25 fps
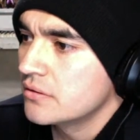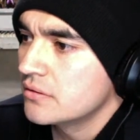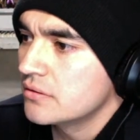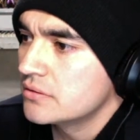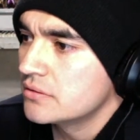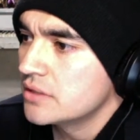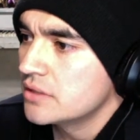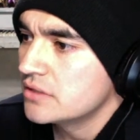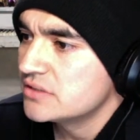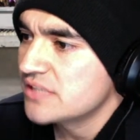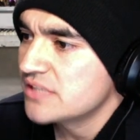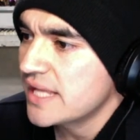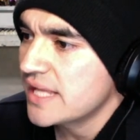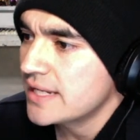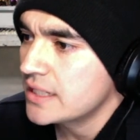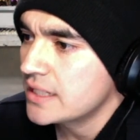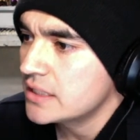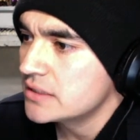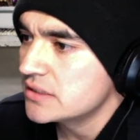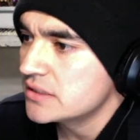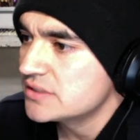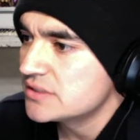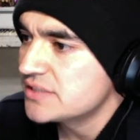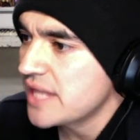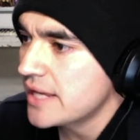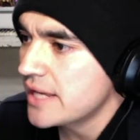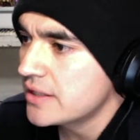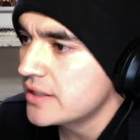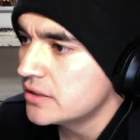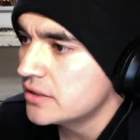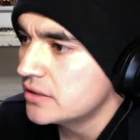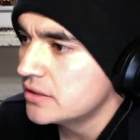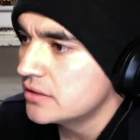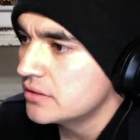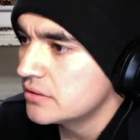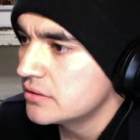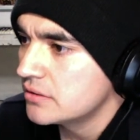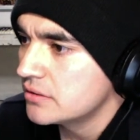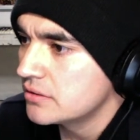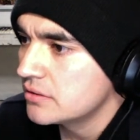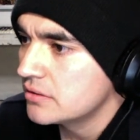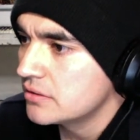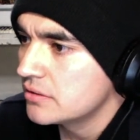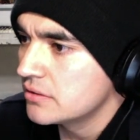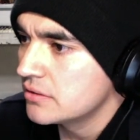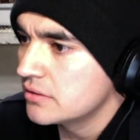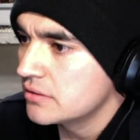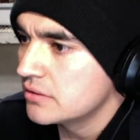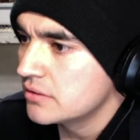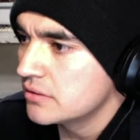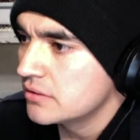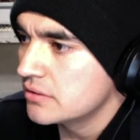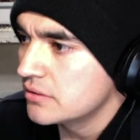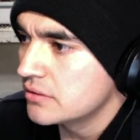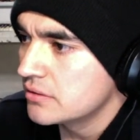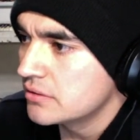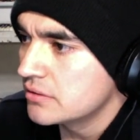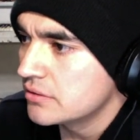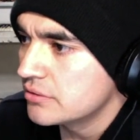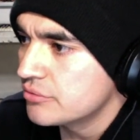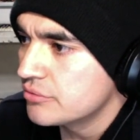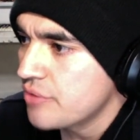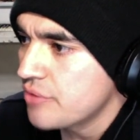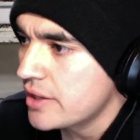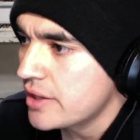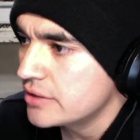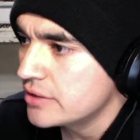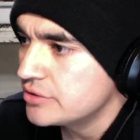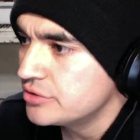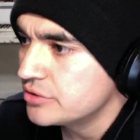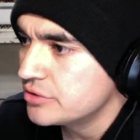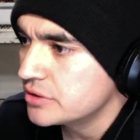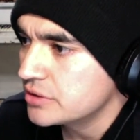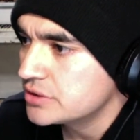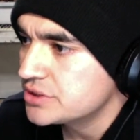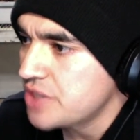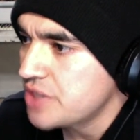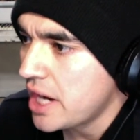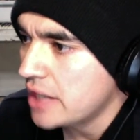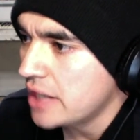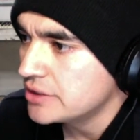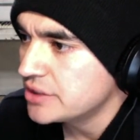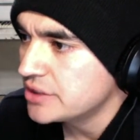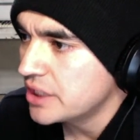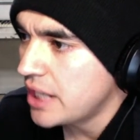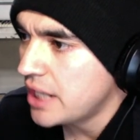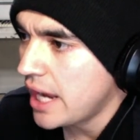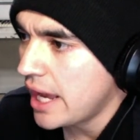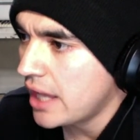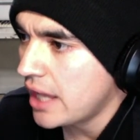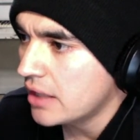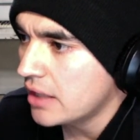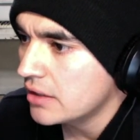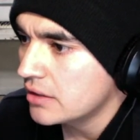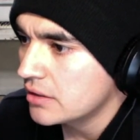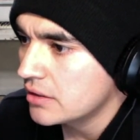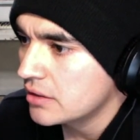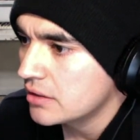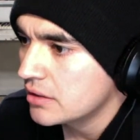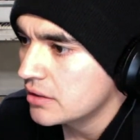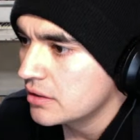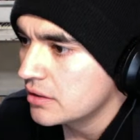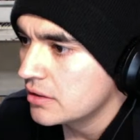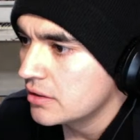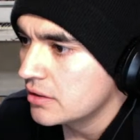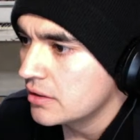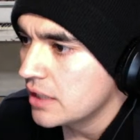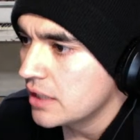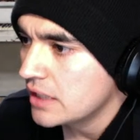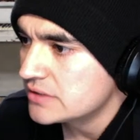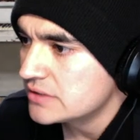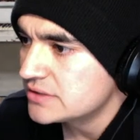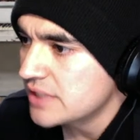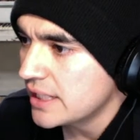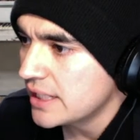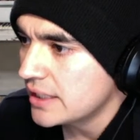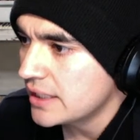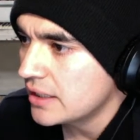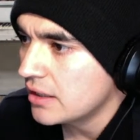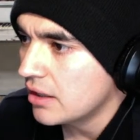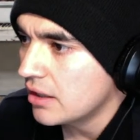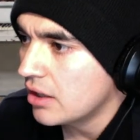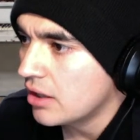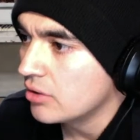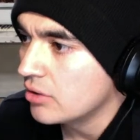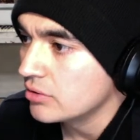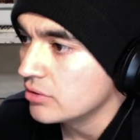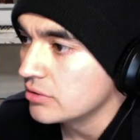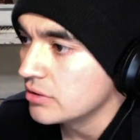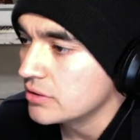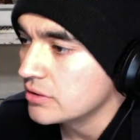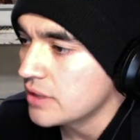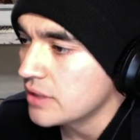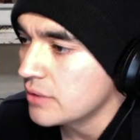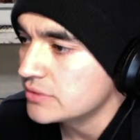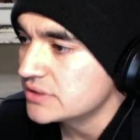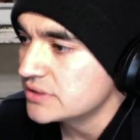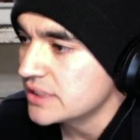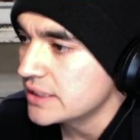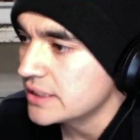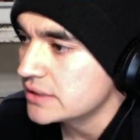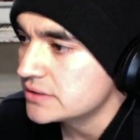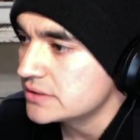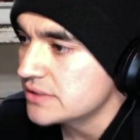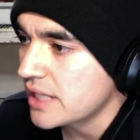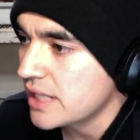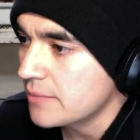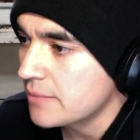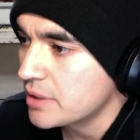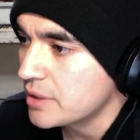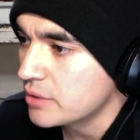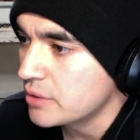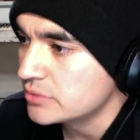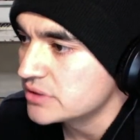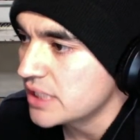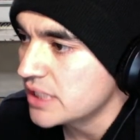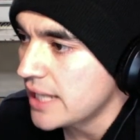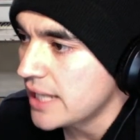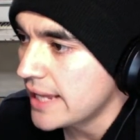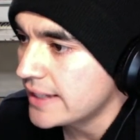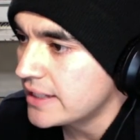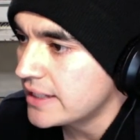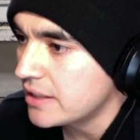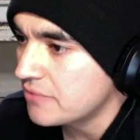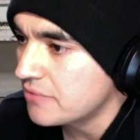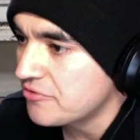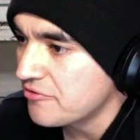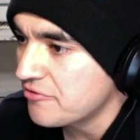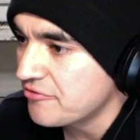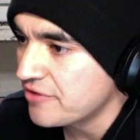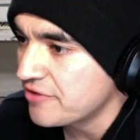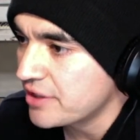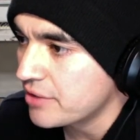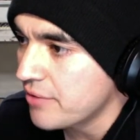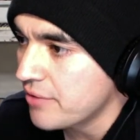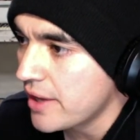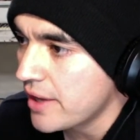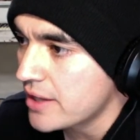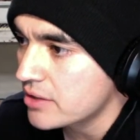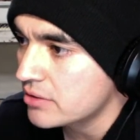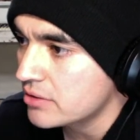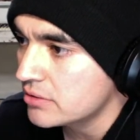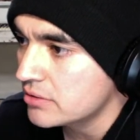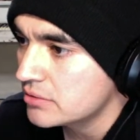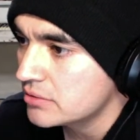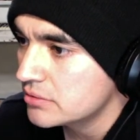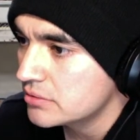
They're standing in the center, ready to exchange again. Inside. Oh, no, that wasn't inside, but it was a leg kick from Figueiredo.